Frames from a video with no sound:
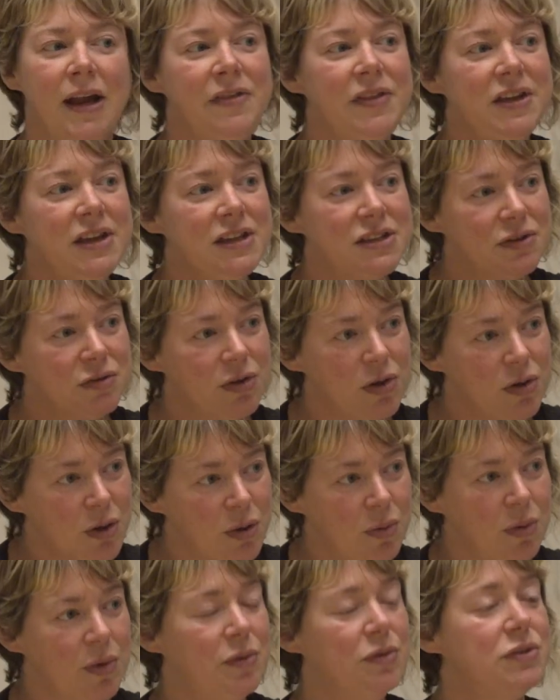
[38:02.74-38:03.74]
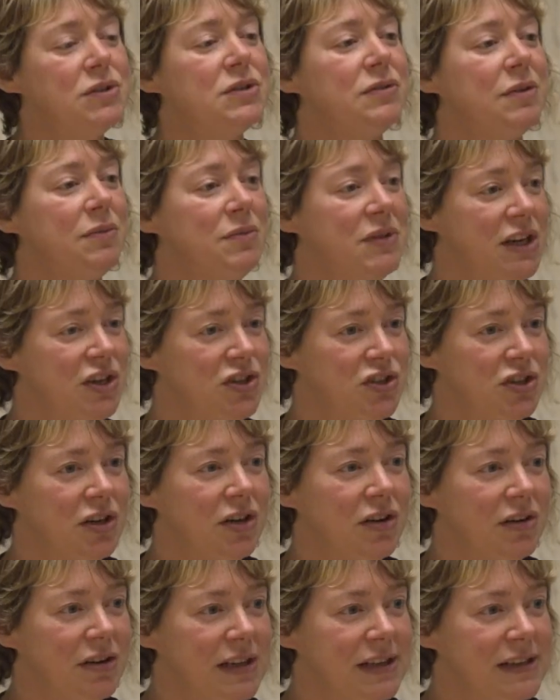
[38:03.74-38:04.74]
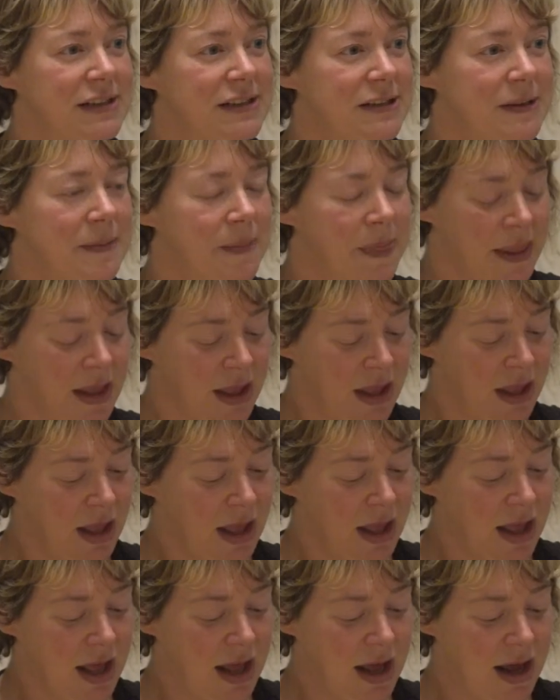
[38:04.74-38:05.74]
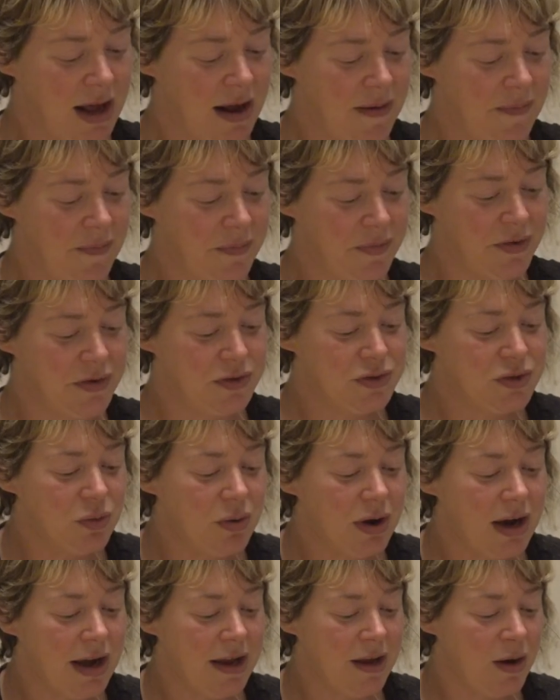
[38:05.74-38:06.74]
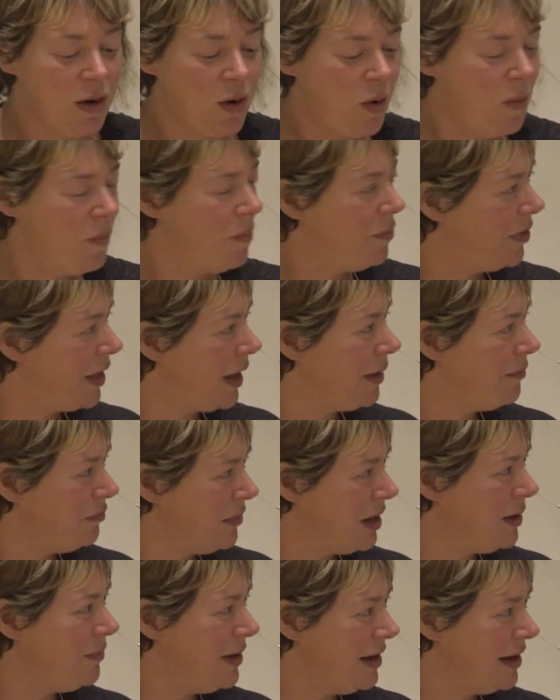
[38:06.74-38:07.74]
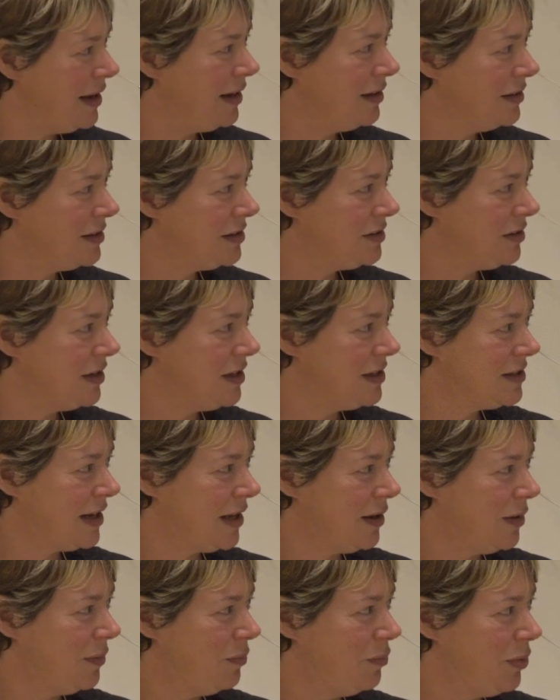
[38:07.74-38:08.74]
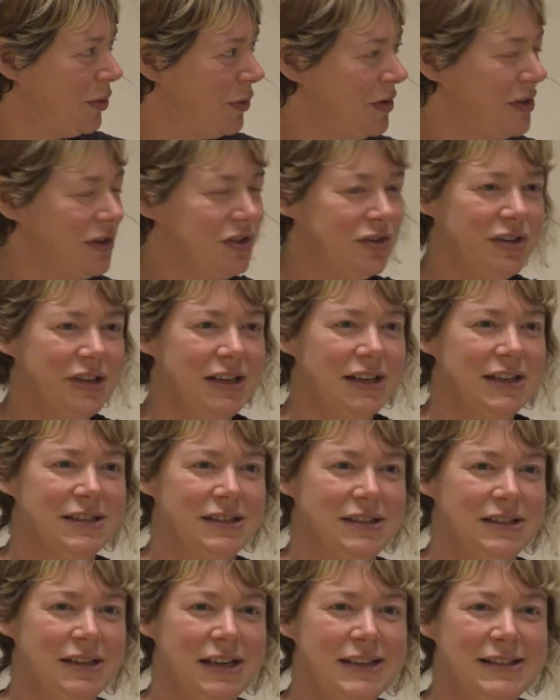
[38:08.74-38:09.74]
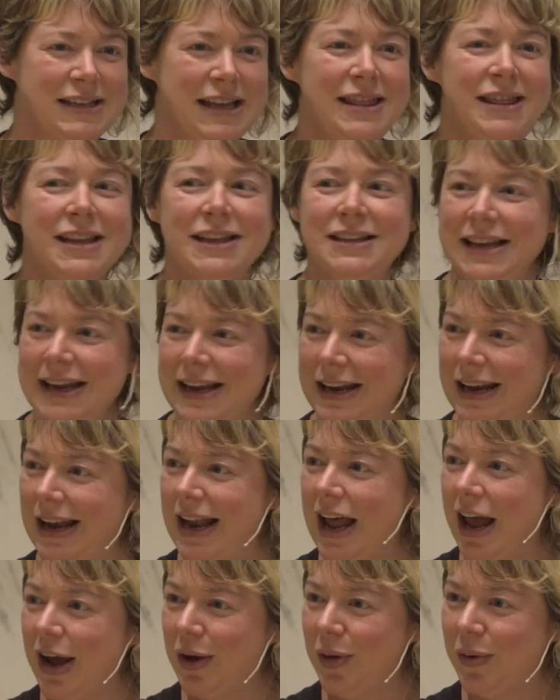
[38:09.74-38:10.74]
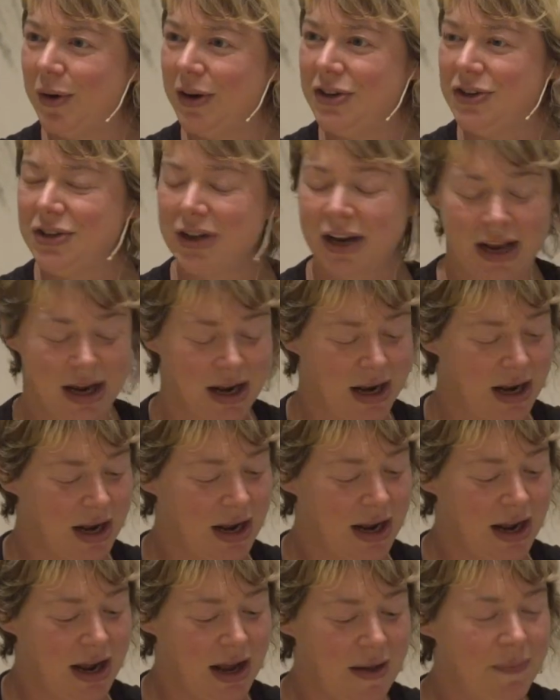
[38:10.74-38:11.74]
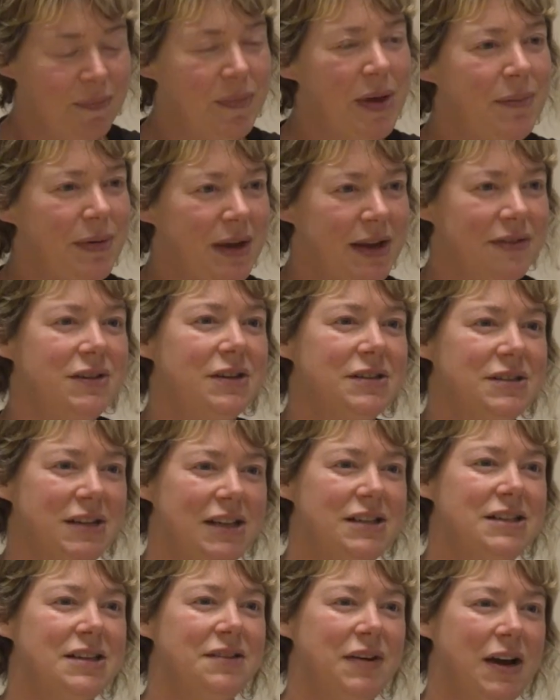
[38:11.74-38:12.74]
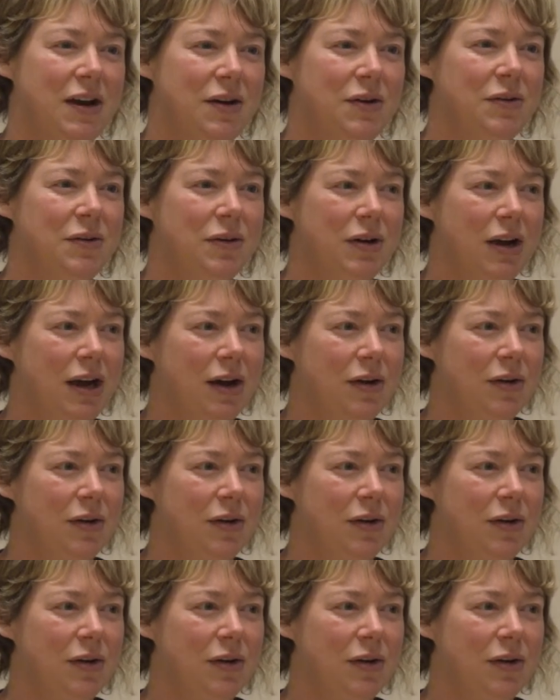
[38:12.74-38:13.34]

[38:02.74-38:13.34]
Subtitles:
And these are all quotes from dictionaries. So I hope that maybe illustrates how poetry is in the daily language, and maybe gives you a sense of how